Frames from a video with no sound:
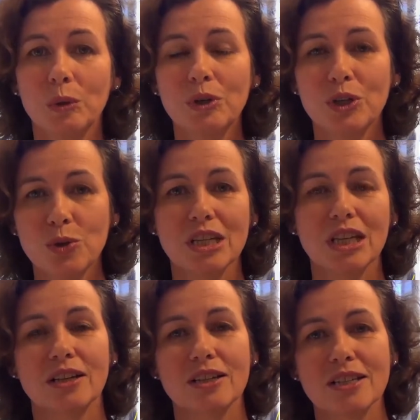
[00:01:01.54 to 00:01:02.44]
were
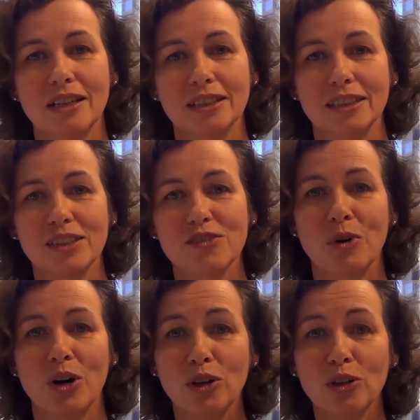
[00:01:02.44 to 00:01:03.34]
using consultants
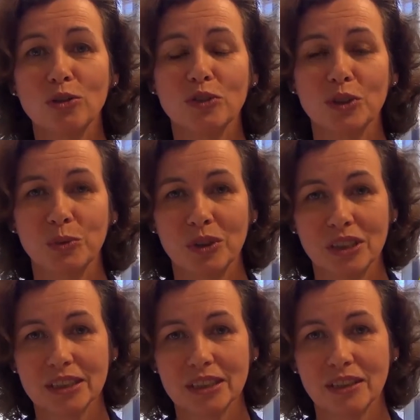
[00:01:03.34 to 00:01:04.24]
from all over the
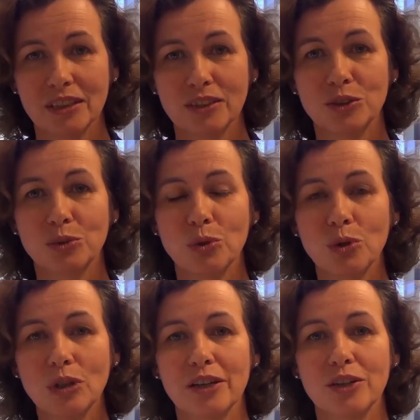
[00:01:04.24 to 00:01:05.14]
world to
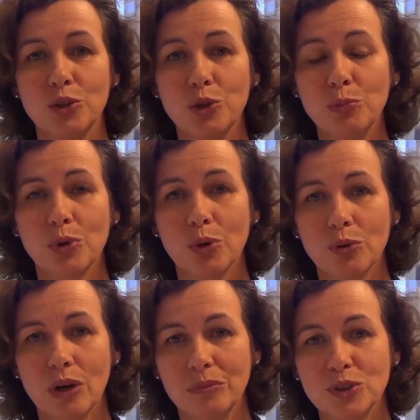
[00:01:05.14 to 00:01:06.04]
roll out a new
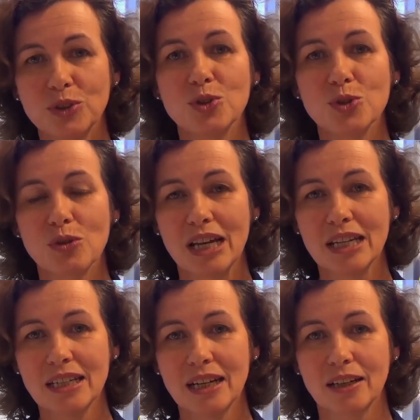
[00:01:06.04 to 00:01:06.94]
program to
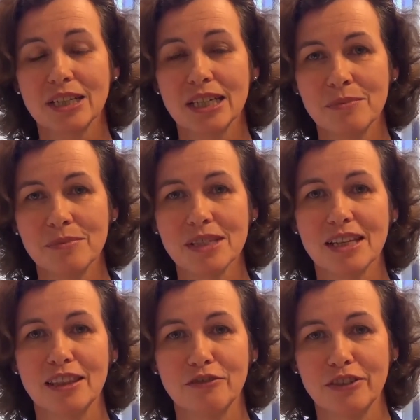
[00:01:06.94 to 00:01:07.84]
train our teams
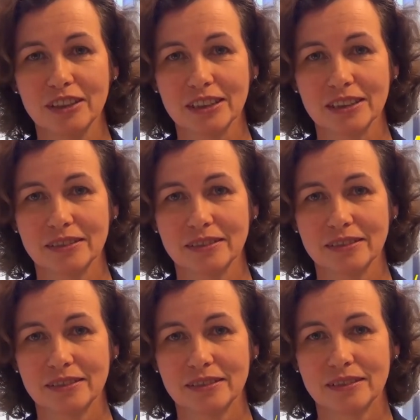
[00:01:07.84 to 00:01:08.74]
in the field.
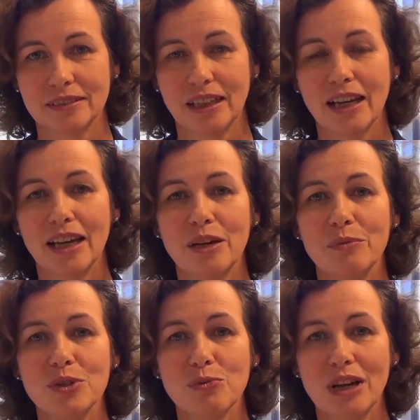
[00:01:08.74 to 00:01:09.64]
It
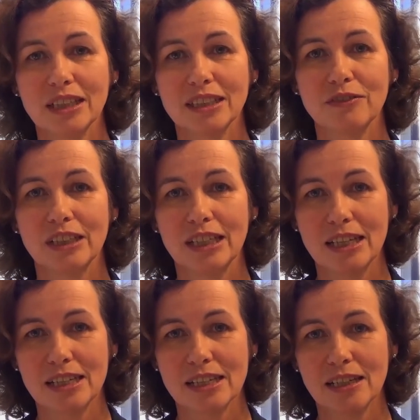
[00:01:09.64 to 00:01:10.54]
was relatively
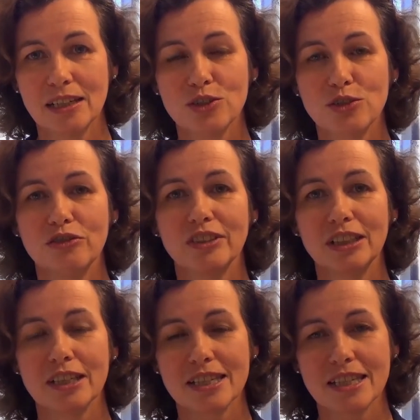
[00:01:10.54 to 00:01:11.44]
easy to
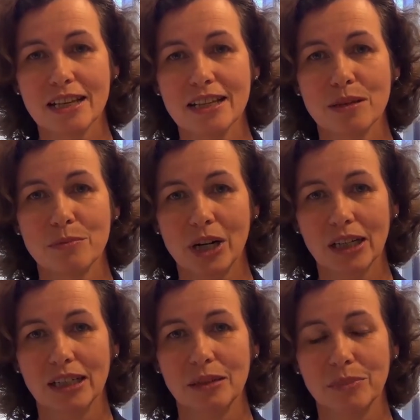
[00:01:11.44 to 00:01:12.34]
fill the sales and
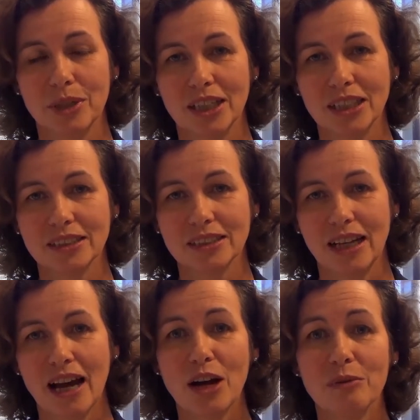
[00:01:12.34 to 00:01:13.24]
marketing part.
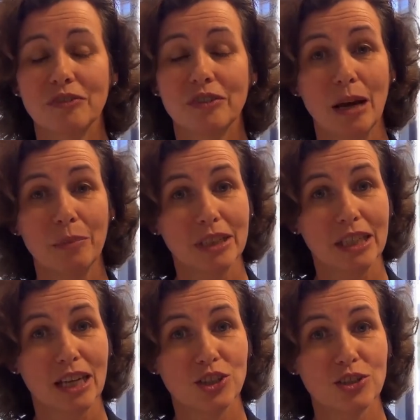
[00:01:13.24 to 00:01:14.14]
However,
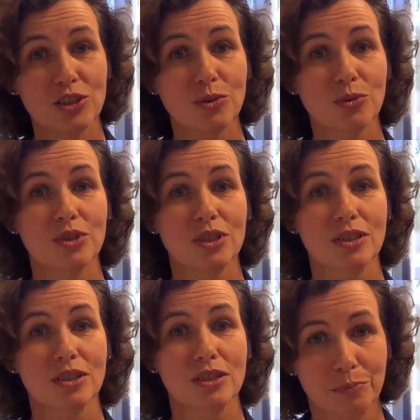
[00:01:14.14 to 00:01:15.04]
applications was a
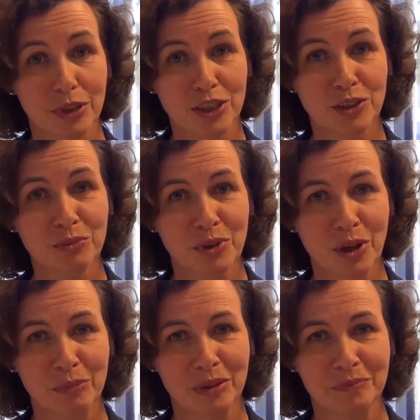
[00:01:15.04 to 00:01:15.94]
bigger
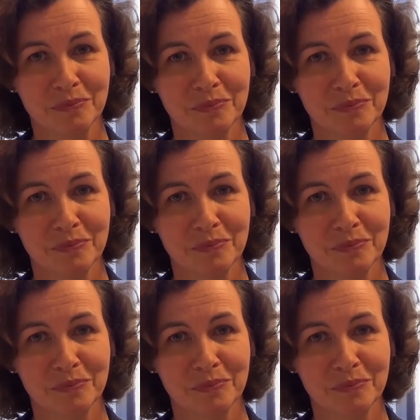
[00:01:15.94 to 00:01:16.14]
problem.